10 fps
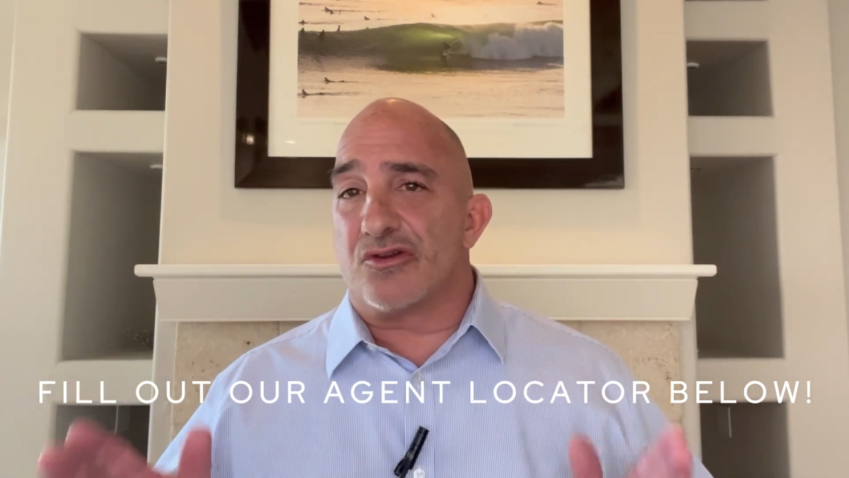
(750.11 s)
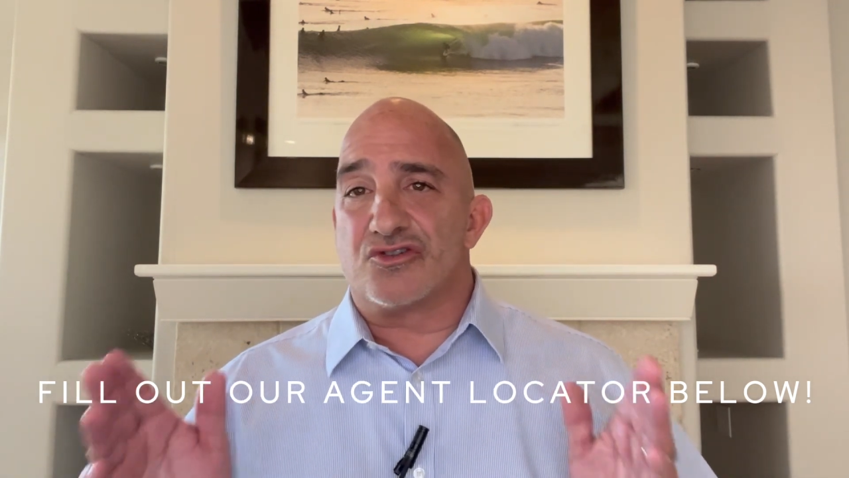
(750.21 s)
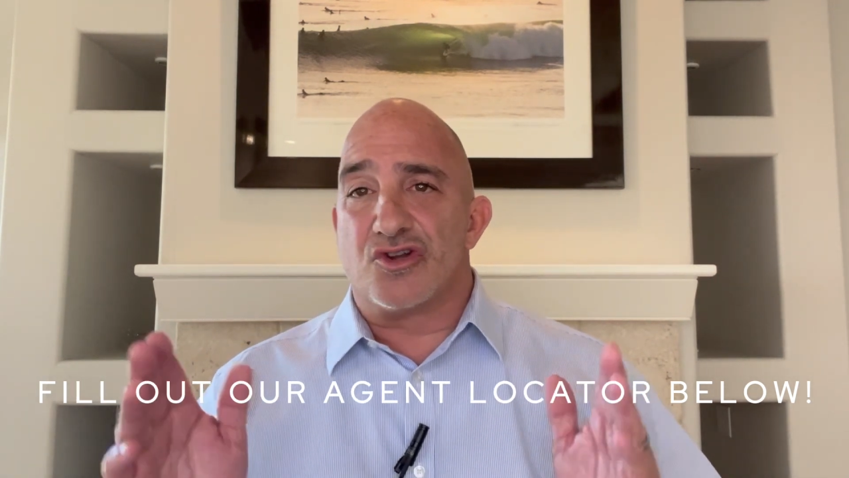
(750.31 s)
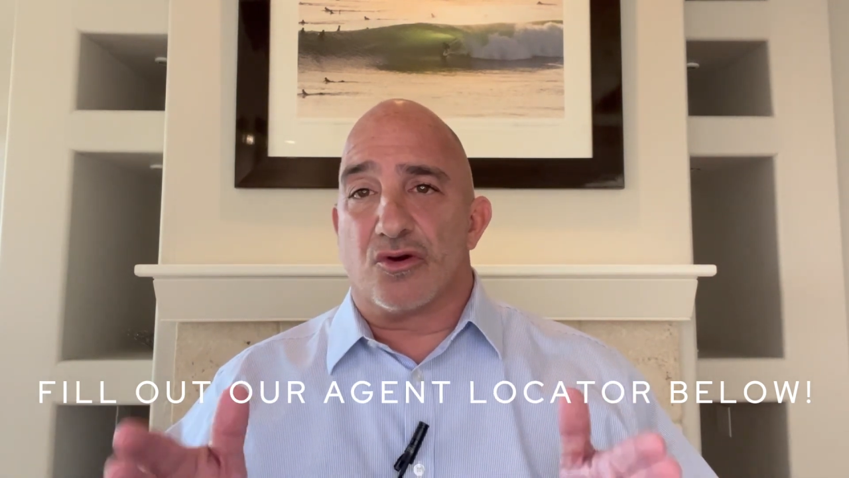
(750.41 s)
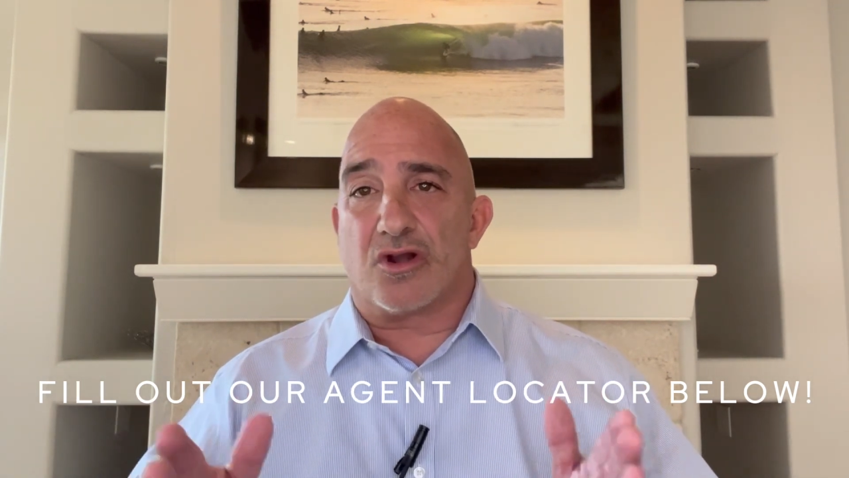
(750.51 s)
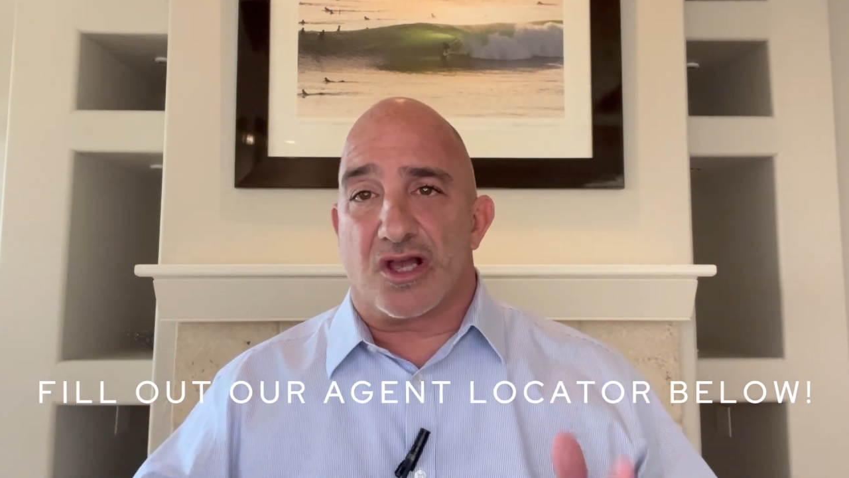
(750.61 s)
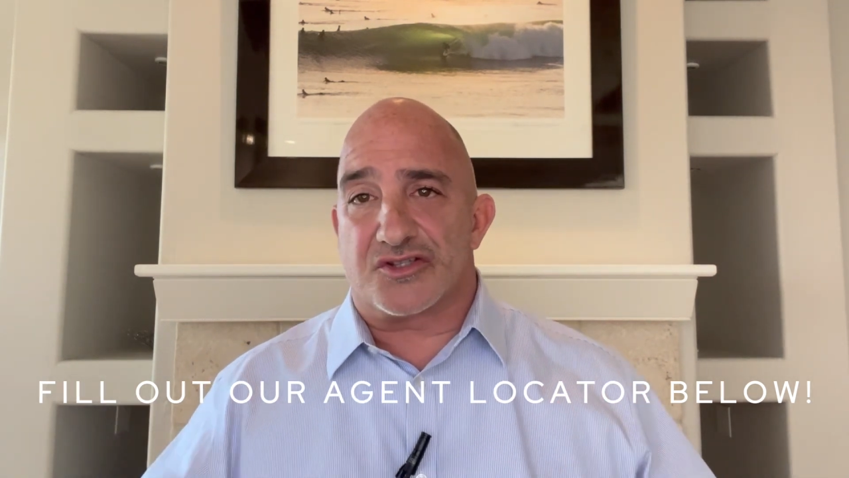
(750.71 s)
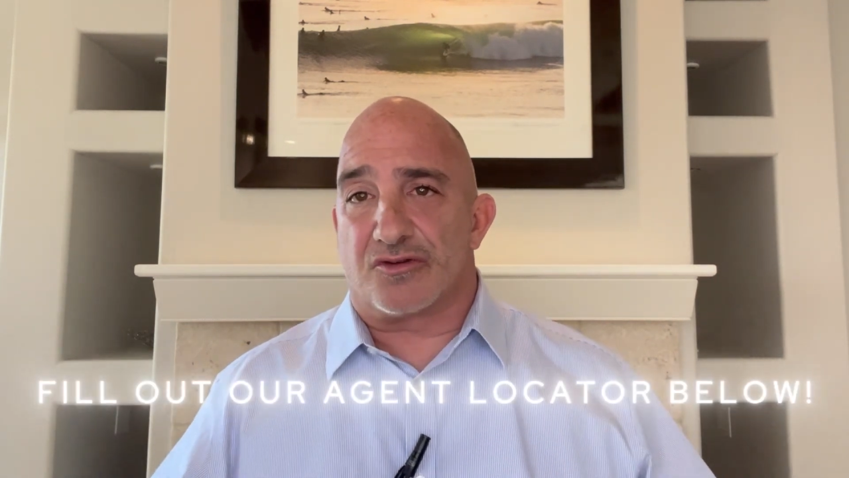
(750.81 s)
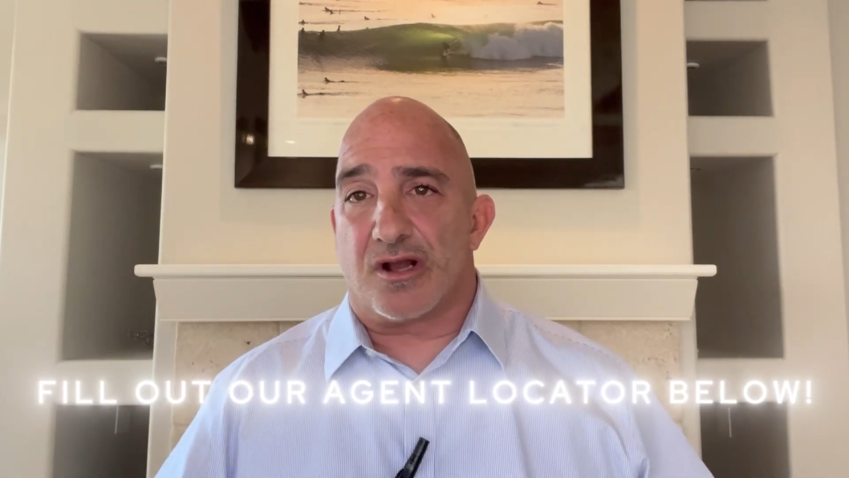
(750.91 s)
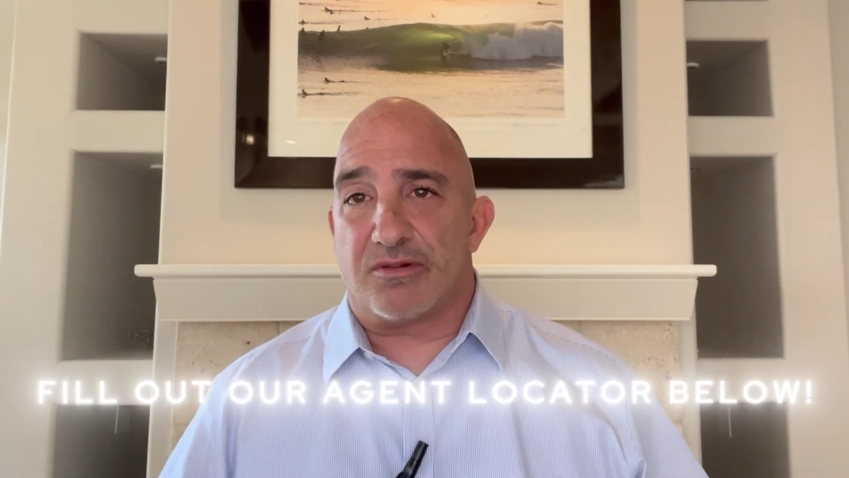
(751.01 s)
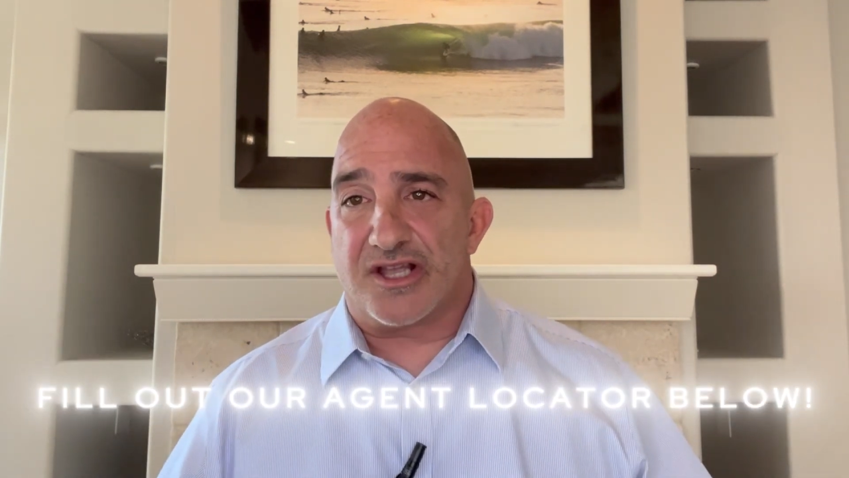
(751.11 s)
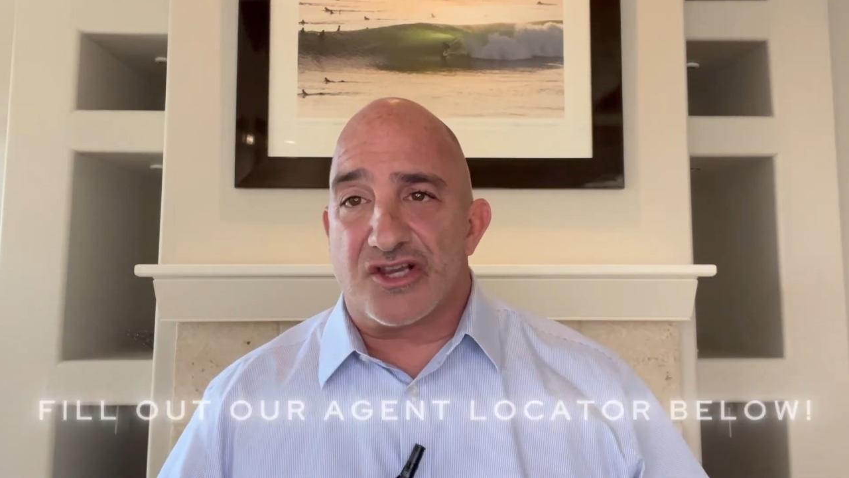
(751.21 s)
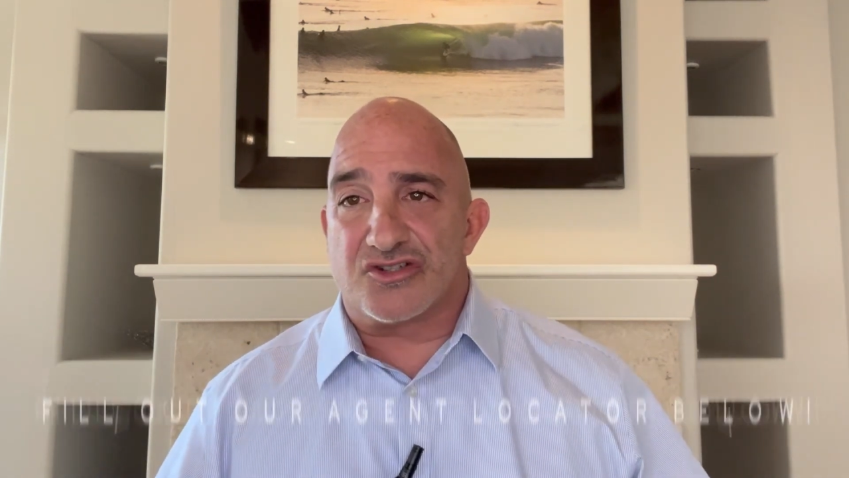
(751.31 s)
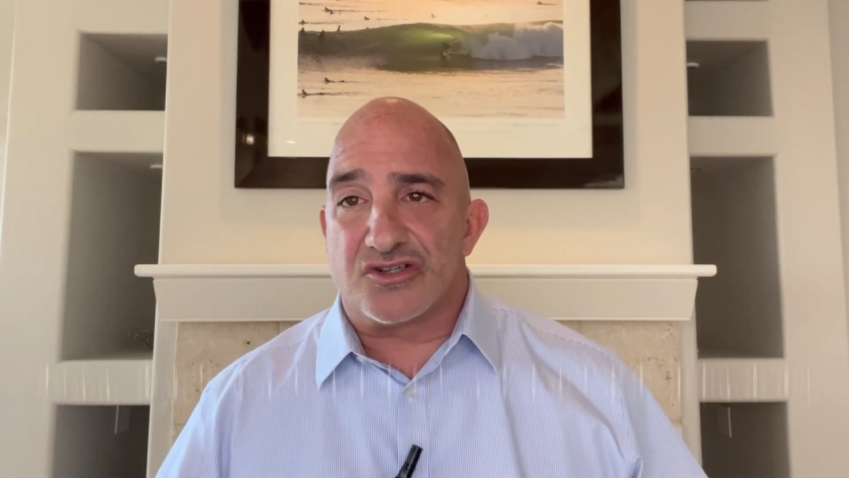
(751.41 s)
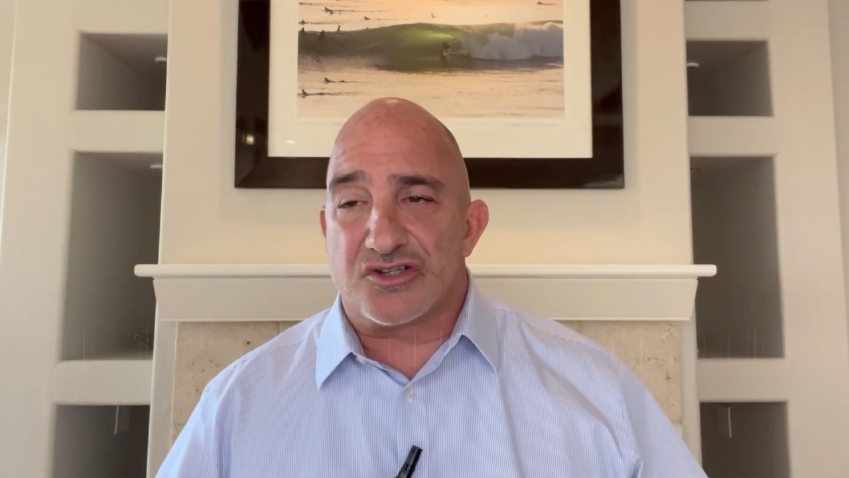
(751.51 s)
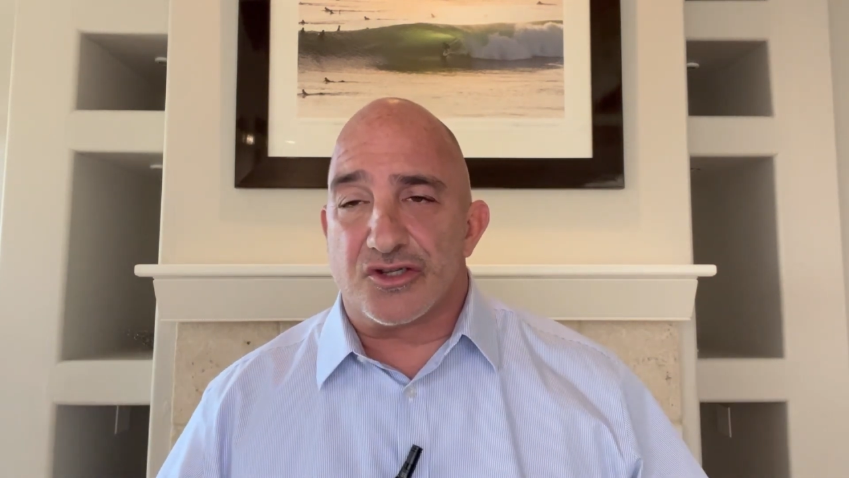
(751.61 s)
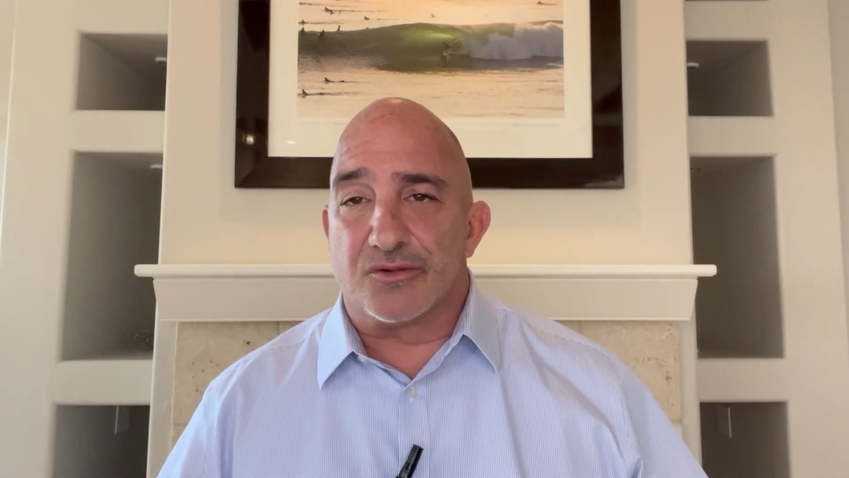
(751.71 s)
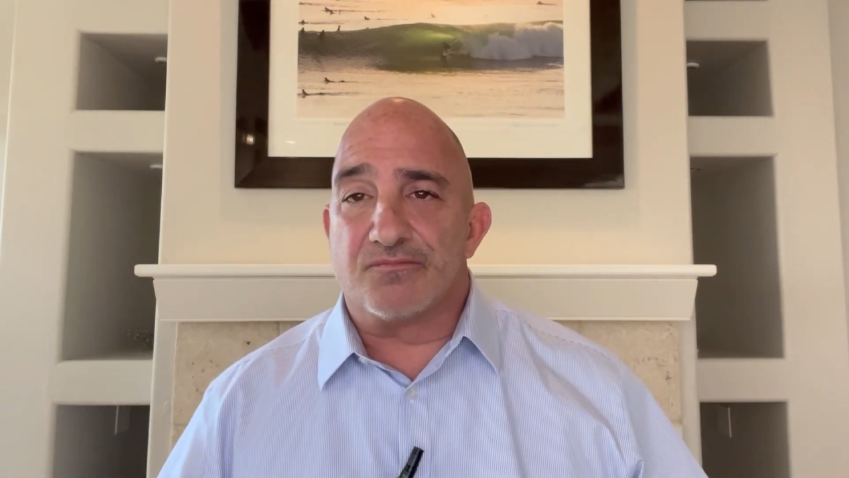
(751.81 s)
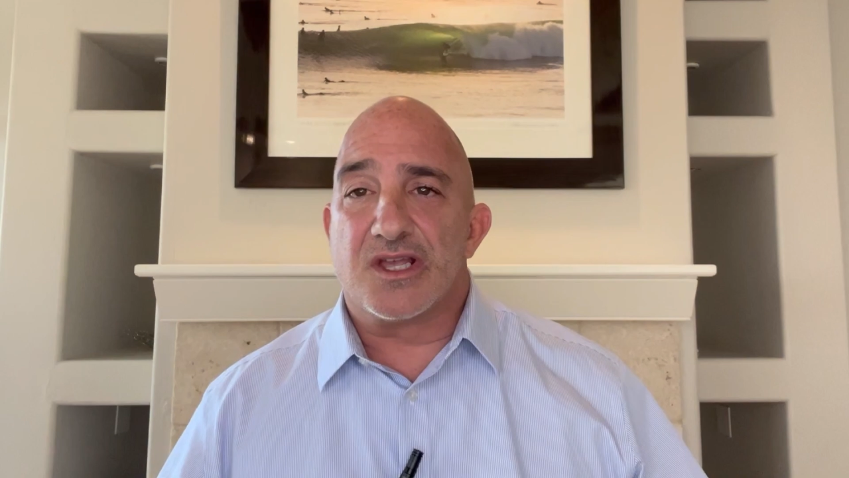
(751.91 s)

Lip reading: There's no cost or obligation to you.